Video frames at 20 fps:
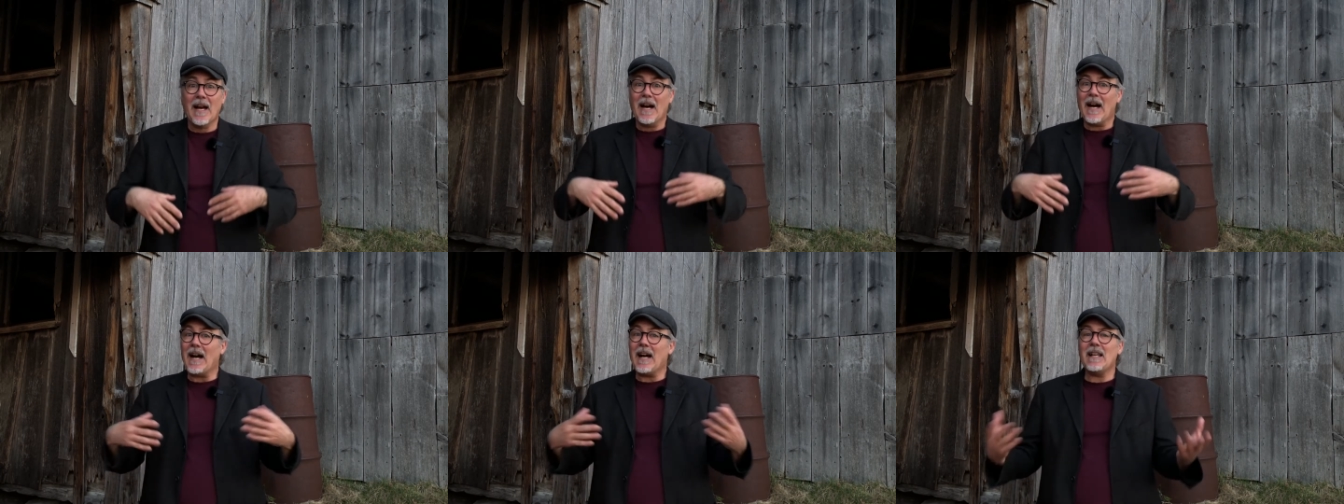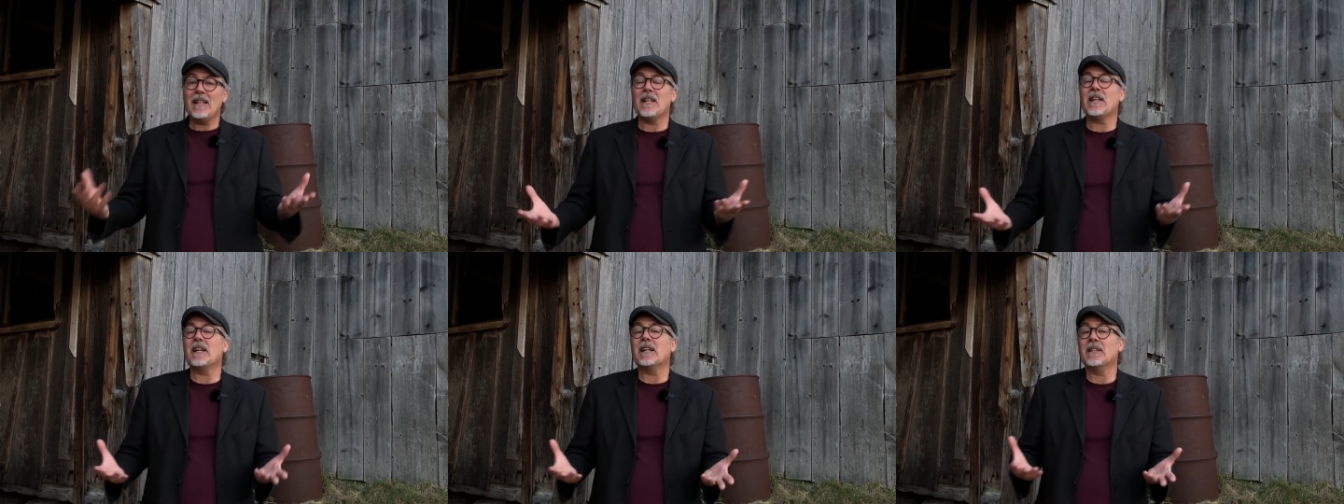
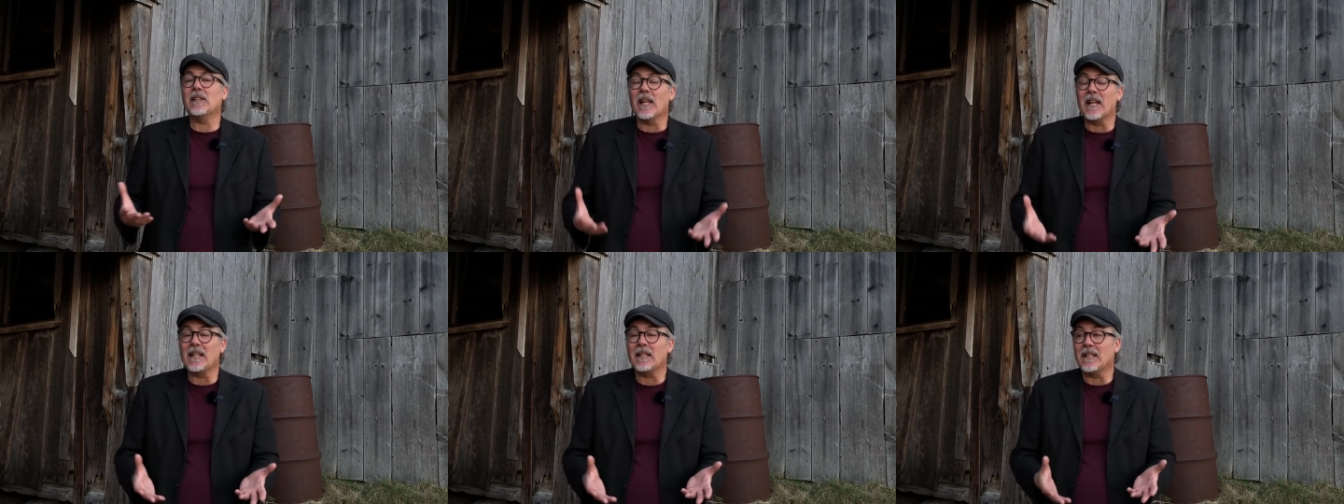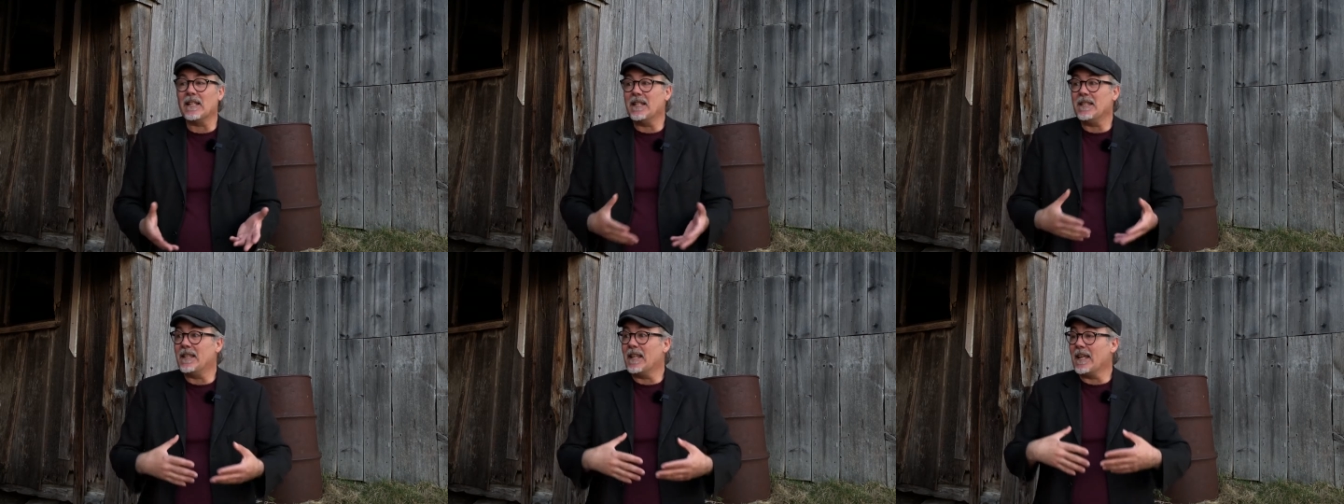highly
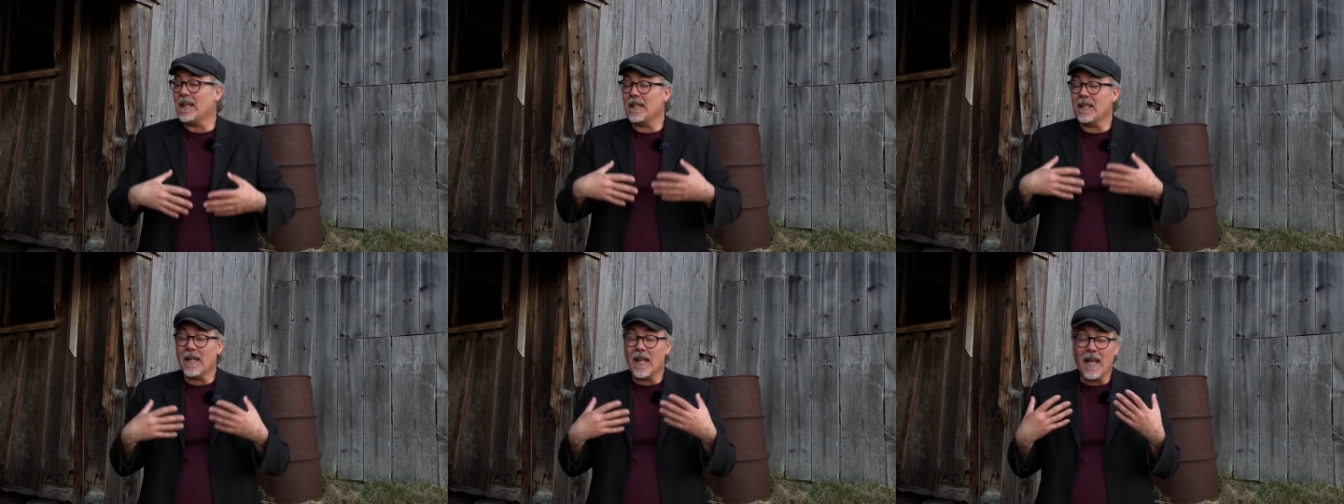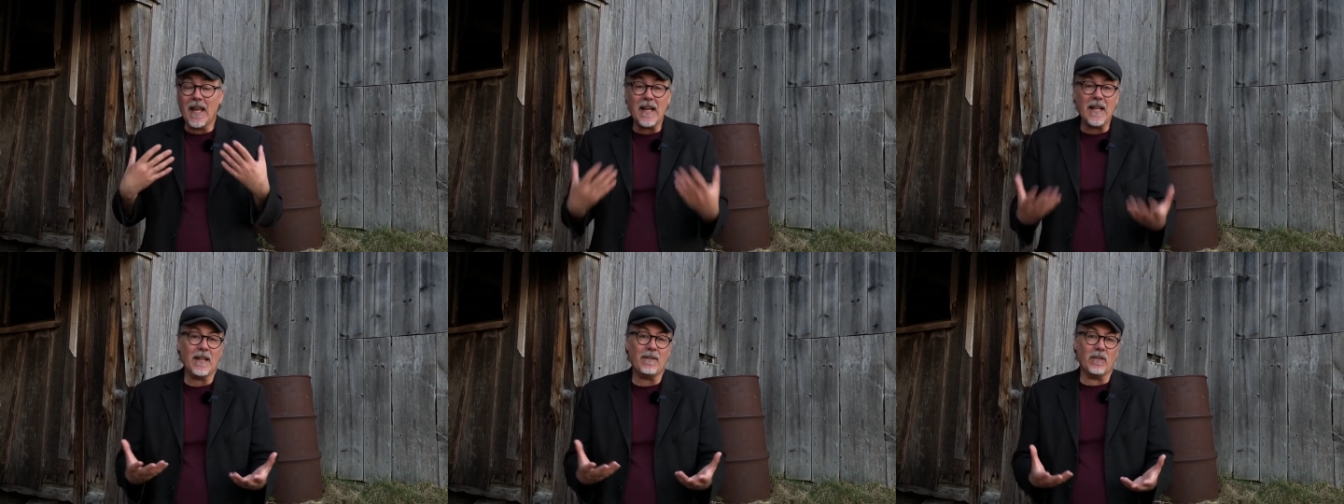unlikely that
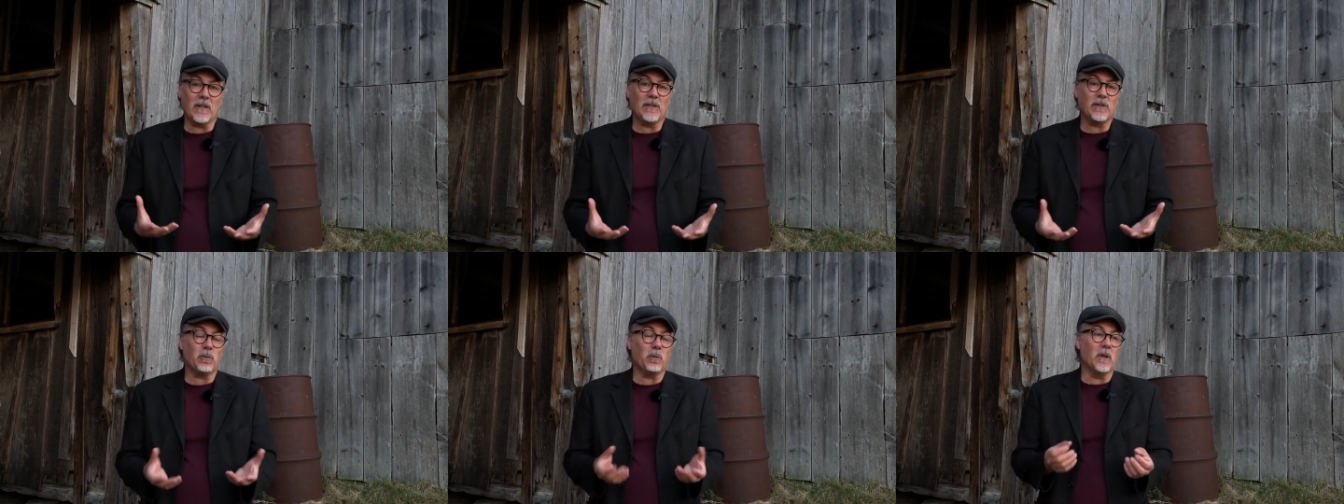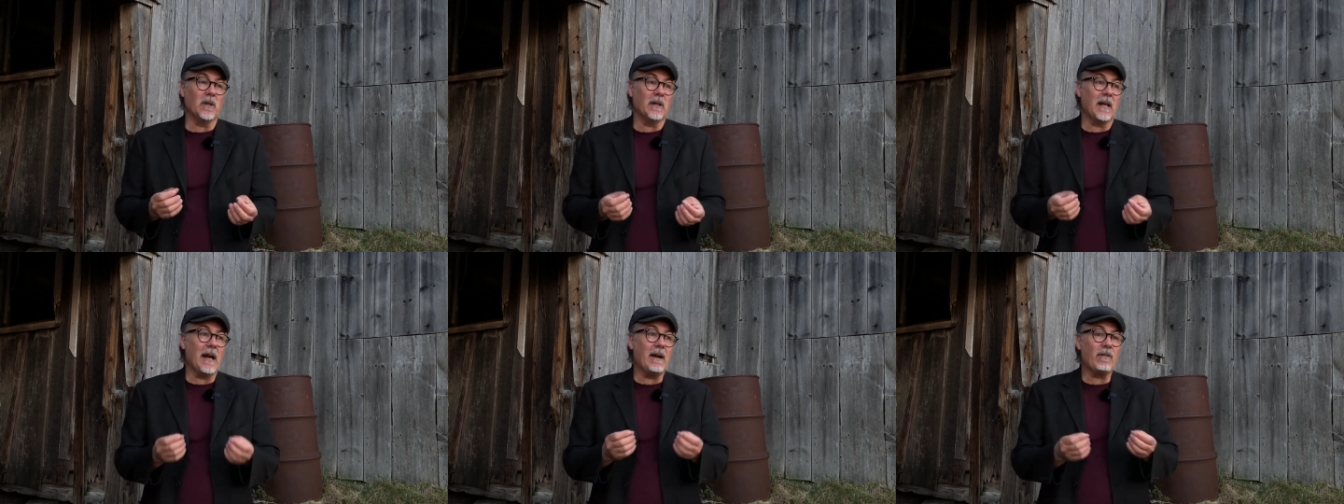any of us
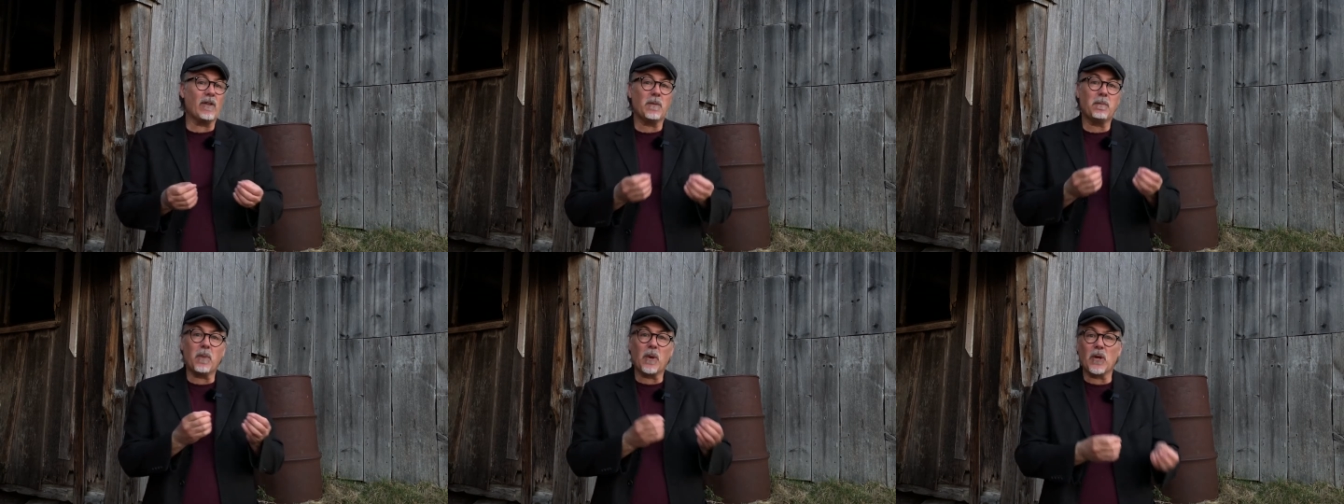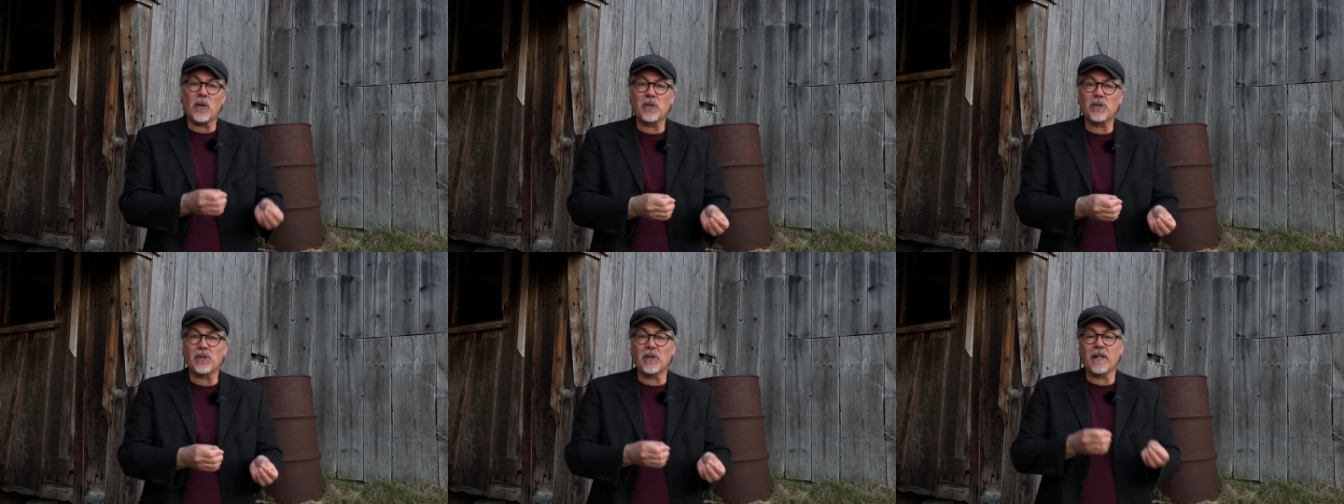will ever
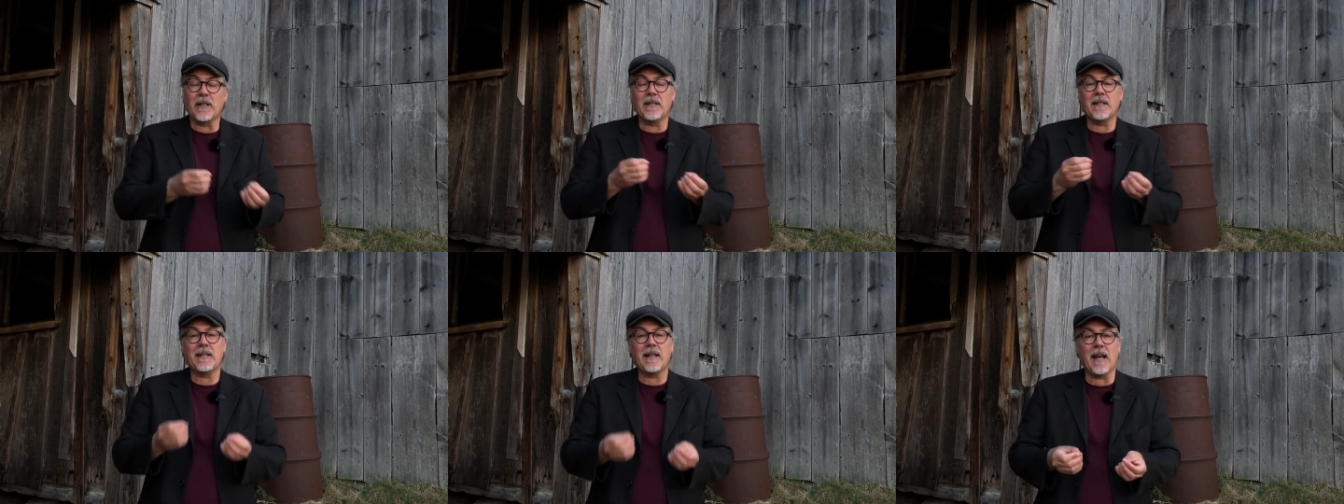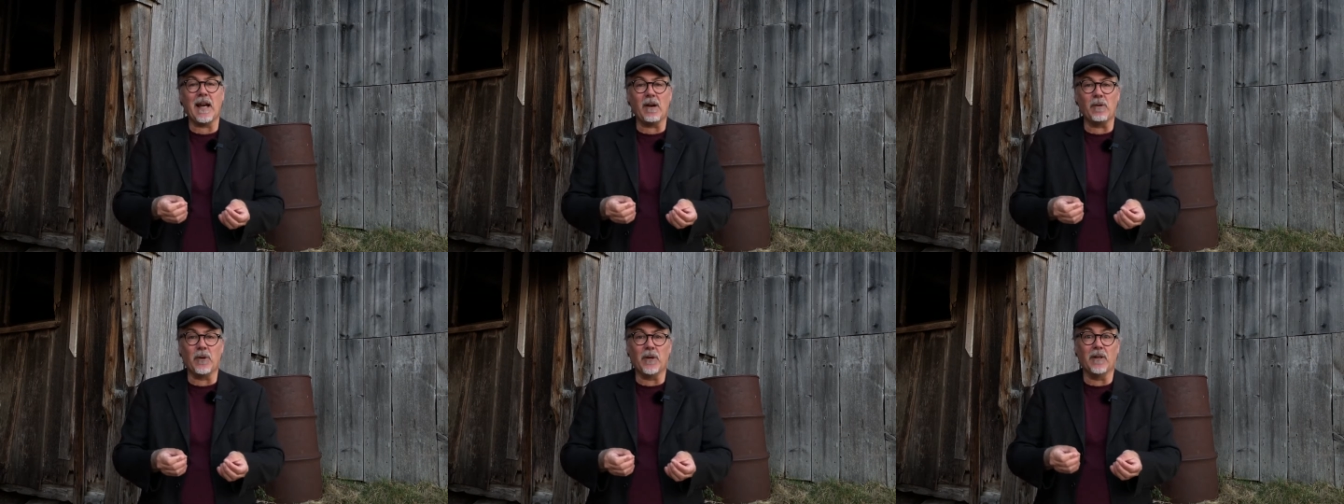personally
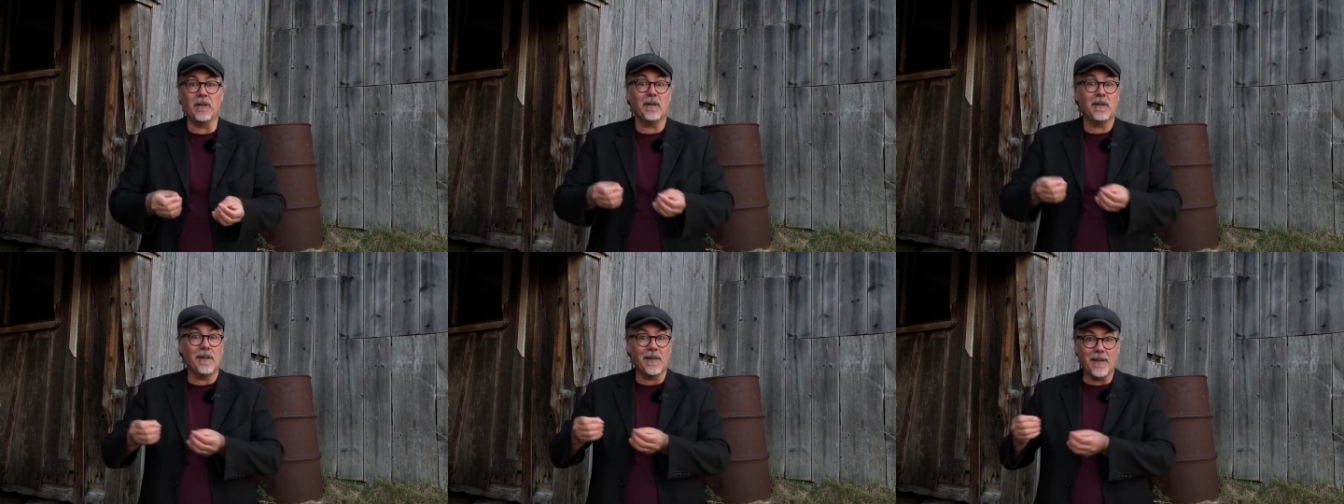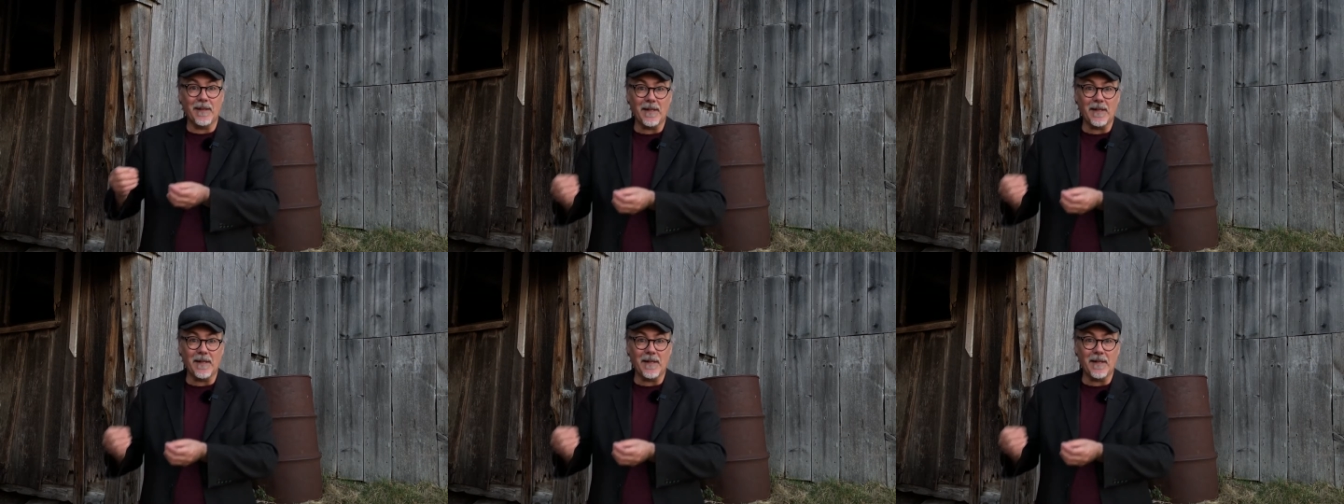encounter the